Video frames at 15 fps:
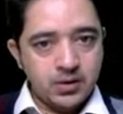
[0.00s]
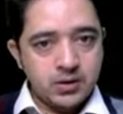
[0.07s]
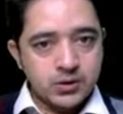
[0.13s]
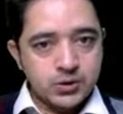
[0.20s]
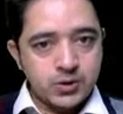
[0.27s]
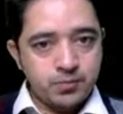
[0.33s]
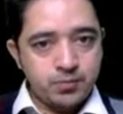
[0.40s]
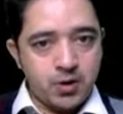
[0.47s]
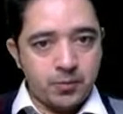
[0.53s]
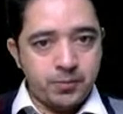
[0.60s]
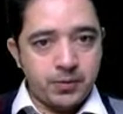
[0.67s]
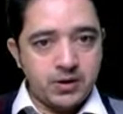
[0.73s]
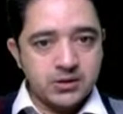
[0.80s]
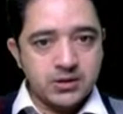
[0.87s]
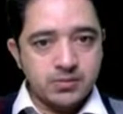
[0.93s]
So
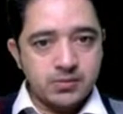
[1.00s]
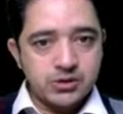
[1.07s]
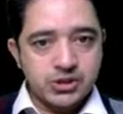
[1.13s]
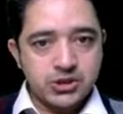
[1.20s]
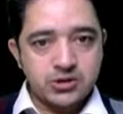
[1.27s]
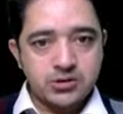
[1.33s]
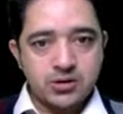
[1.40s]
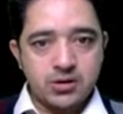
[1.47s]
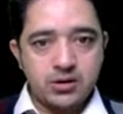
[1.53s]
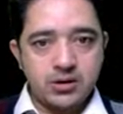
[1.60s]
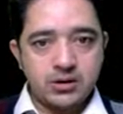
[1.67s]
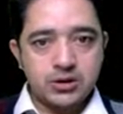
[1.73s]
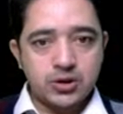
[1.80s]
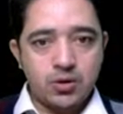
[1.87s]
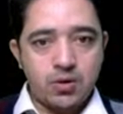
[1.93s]
populism is generally
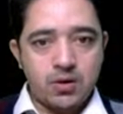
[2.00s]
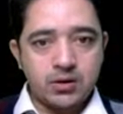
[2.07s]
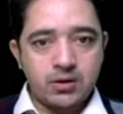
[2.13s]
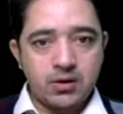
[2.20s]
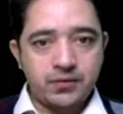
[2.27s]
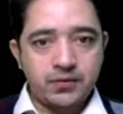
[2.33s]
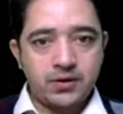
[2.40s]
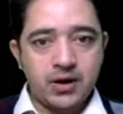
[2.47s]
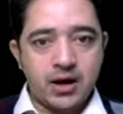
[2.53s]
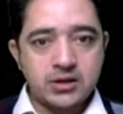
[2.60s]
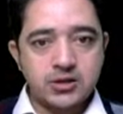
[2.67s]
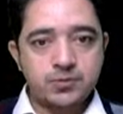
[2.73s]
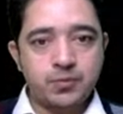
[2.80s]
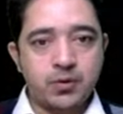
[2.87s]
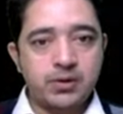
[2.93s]
thought of
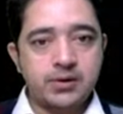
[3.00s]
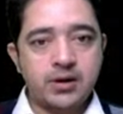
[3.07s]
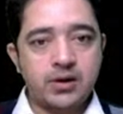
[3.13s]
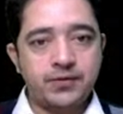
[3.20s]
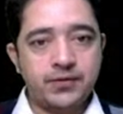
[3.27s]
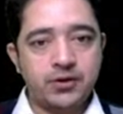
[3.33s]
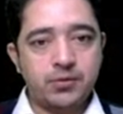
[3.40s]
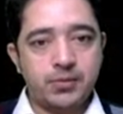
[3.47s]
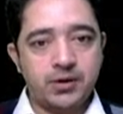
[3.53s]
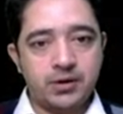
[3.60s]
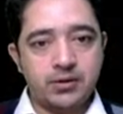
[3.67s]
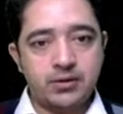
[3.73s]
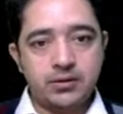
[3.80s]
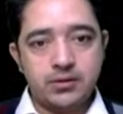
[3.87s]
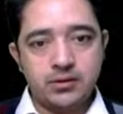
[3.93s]
as a political
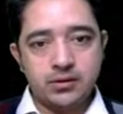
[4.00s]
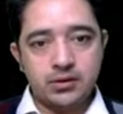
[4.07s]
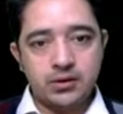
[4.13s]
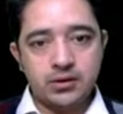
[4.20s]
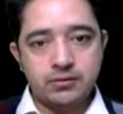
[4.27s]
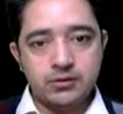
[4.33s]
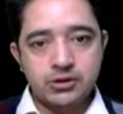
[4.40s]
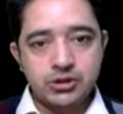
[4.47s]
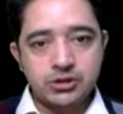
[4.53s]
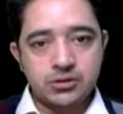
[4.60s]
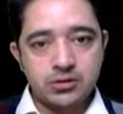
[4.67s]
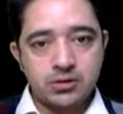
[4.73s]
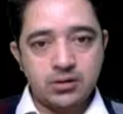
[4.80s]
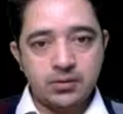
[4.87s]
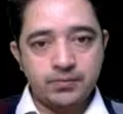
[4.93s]
phenomenon in which
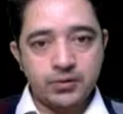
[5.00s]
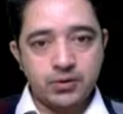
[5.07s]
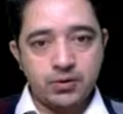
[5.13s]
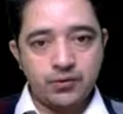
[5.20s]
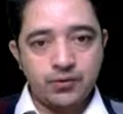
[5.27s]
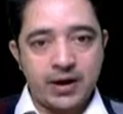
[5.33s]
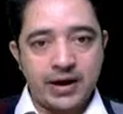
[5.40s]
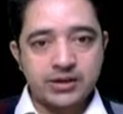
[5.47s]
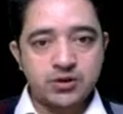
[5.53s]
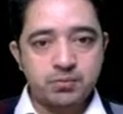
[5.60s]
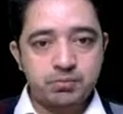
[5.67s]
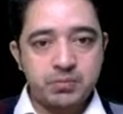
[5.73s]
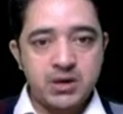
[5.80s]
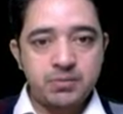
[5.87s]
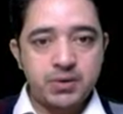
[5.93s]
voice of
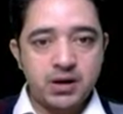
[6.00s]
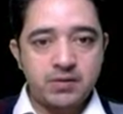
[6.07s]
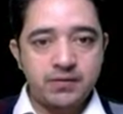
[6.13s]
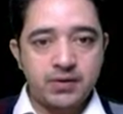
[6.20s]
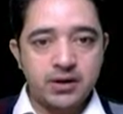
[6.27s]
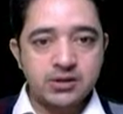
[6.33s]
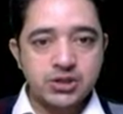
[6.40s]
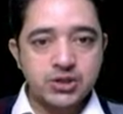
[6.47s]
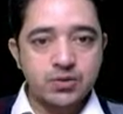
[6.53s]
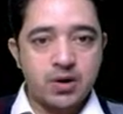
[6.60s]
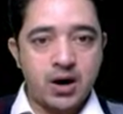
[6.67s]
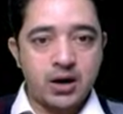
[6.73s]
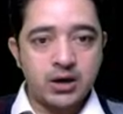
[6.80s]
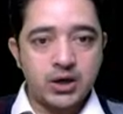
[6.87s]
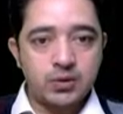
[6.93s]
people begins to
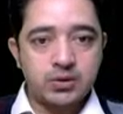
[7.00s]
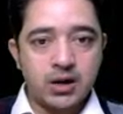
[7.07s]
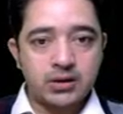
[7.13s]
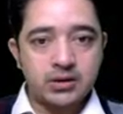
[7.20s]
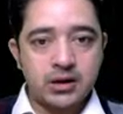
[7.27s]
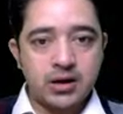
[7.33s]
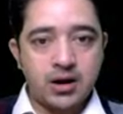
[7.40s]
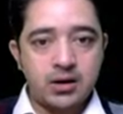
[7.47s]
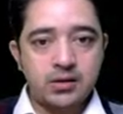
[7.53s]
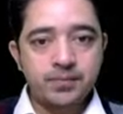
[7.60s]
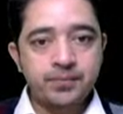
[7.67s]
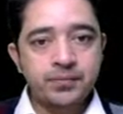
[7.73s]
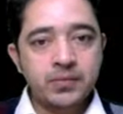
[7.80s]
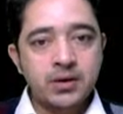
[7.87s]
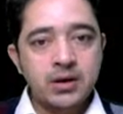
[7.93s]
argue that they are
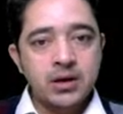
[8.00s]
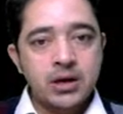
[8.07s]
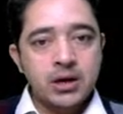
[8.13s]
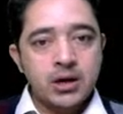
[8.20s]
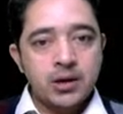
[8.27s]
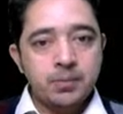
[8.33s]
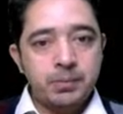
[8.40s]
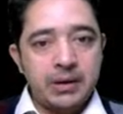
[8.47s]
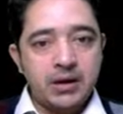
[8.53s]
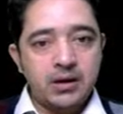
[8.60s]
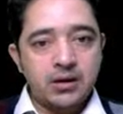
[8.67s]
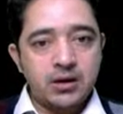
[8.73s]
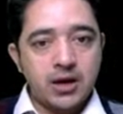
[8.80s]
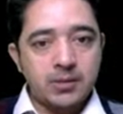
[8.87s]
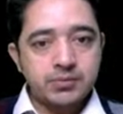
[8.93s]

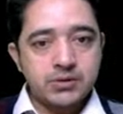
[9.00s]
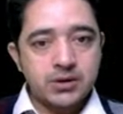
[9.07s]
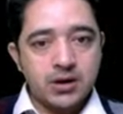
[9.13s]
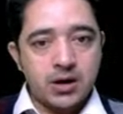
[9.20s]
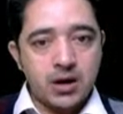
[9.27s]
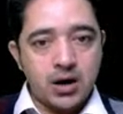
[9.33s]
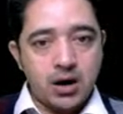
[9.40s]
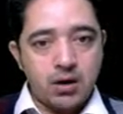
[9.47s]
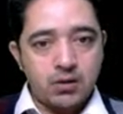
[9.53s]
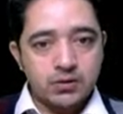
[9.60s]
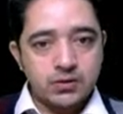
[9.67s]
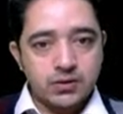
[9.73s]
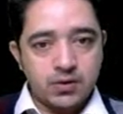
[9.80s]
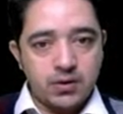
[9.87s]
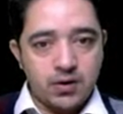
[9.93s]
being kept
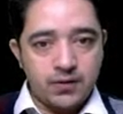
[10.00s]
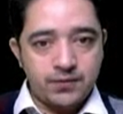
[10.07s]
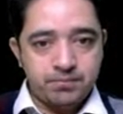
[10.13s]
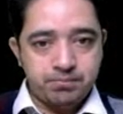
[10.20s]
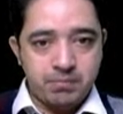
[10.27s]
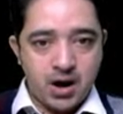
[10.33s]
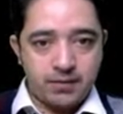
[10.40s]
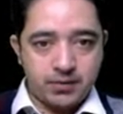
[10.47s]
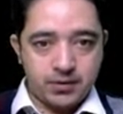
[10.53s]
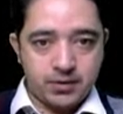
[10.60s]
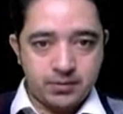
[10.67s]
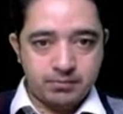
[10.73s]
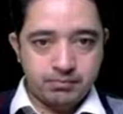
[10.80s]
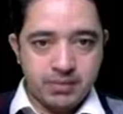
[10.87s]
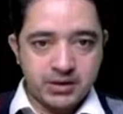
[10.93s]
out of power
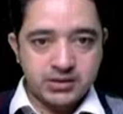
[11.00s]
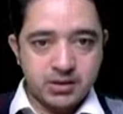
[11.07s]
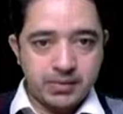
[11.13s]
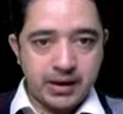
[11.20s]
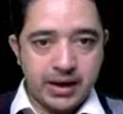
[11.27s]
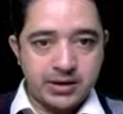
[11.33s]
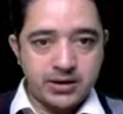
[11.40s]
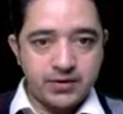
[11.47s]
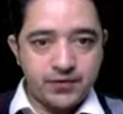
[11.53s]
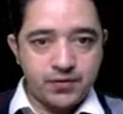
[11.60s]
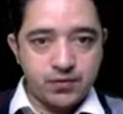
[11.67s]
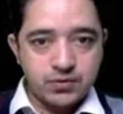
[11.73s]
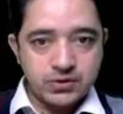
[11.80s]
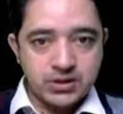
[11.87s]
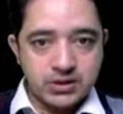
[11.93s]
by some elite
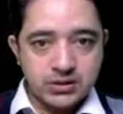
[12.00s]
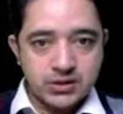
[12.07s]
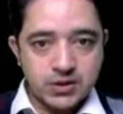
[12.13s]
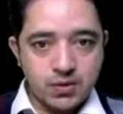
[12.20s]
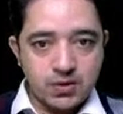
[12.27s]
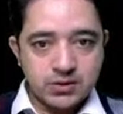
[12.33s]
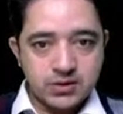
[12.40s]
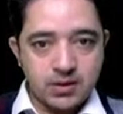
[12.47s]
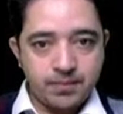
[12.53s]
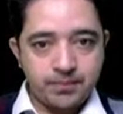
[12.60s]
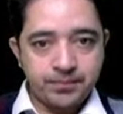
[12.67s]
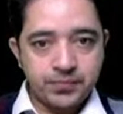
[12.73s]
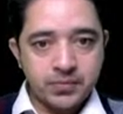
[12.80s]
forces or some